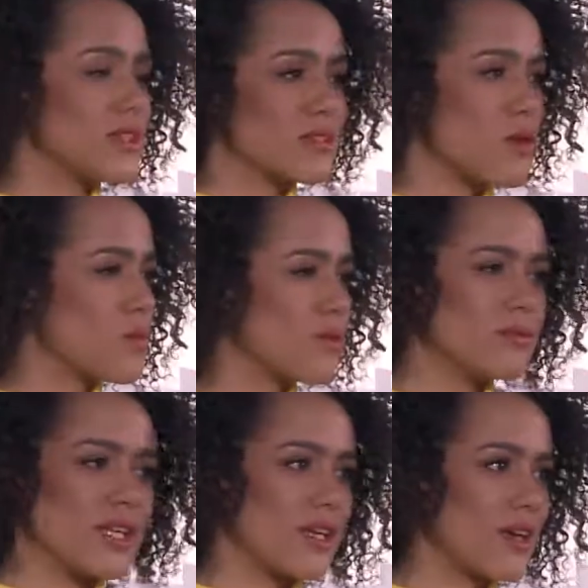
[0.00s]
me so
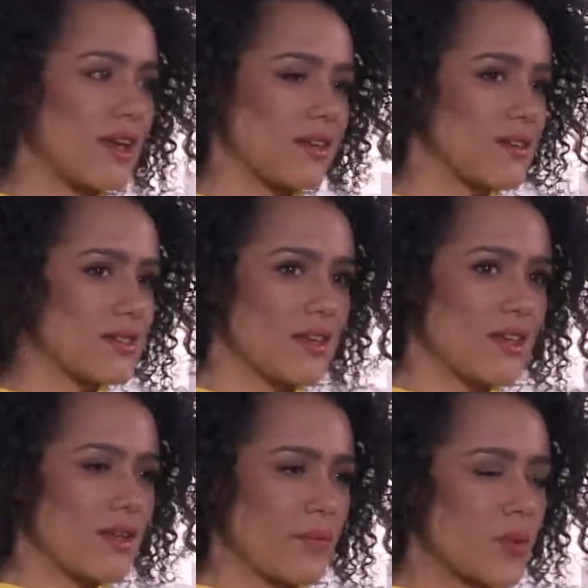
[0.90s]
warmly, and
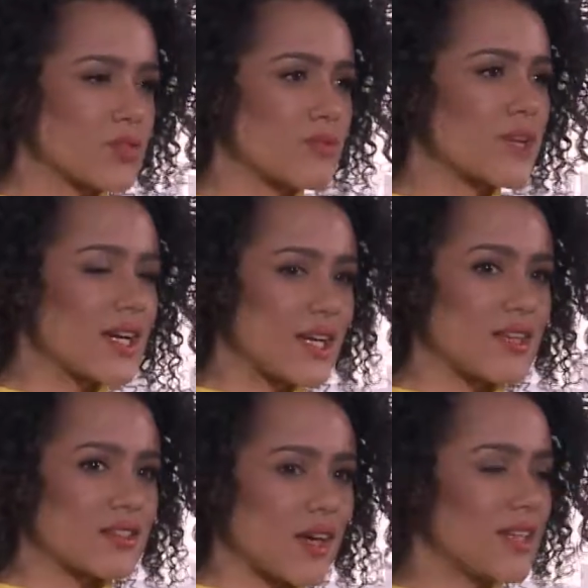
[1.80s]
it was a really
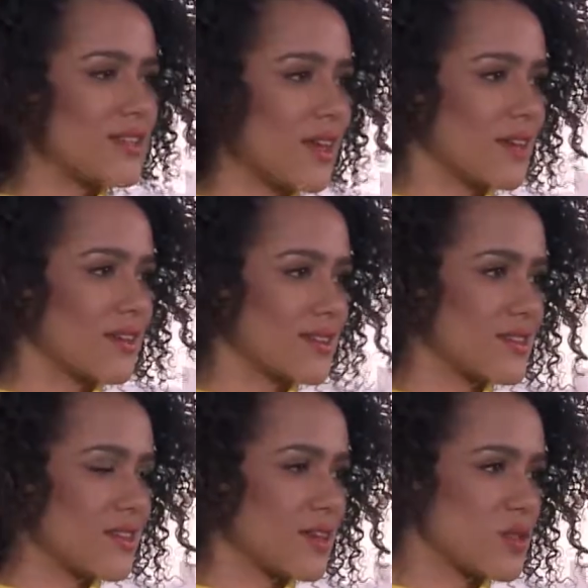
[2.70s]
exciting
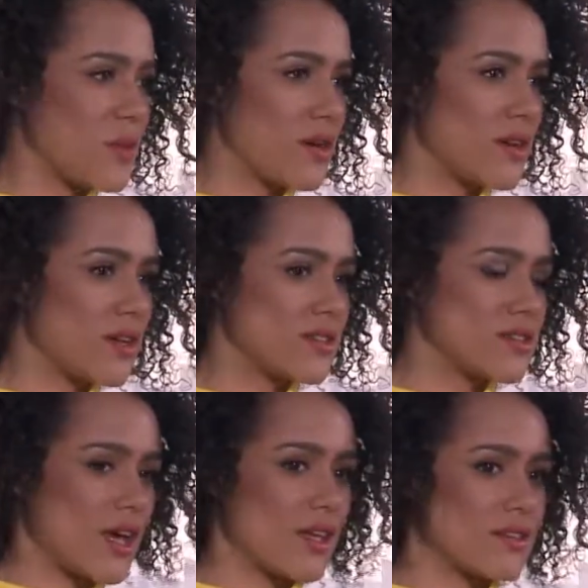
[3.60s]

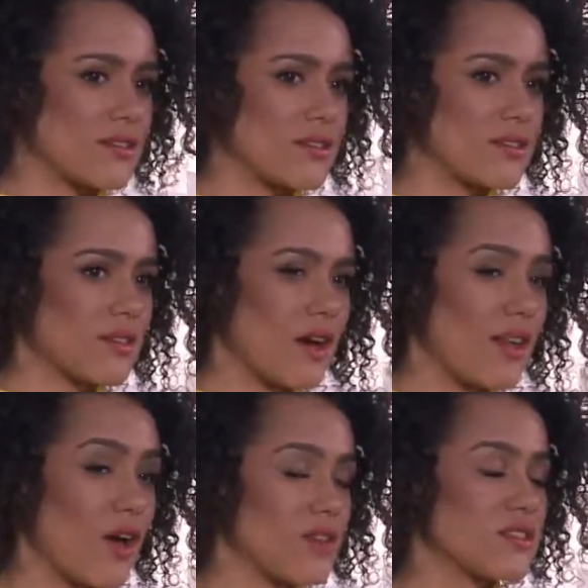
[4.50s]
experience, and I
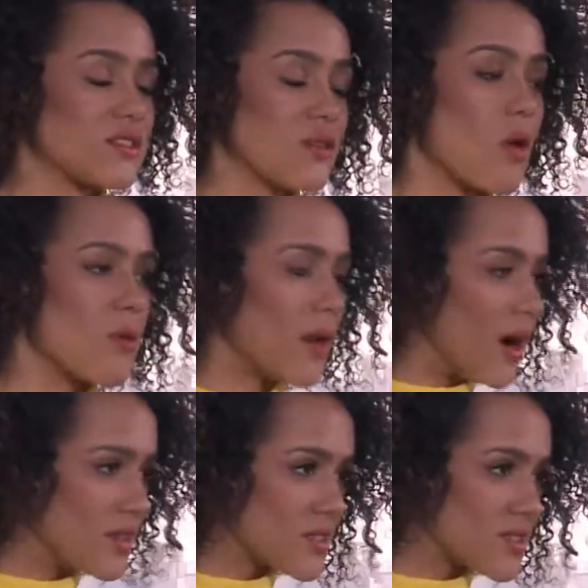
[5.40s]
learnt so
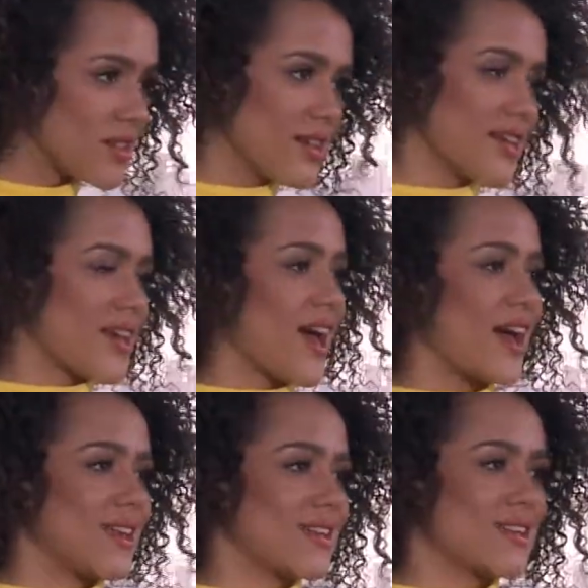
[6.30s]
much,
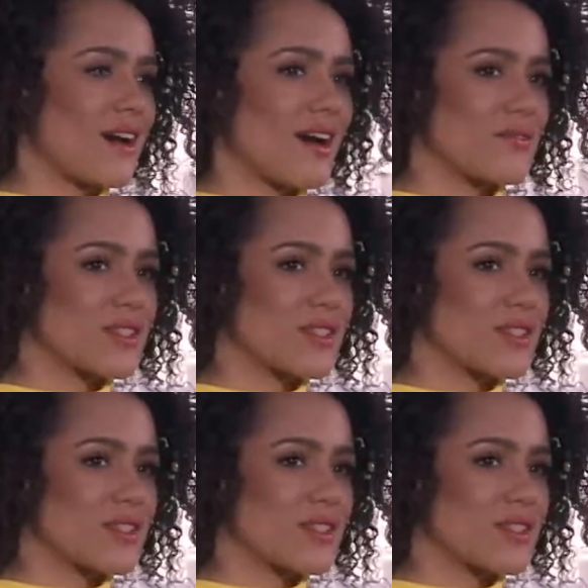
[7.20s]
and I've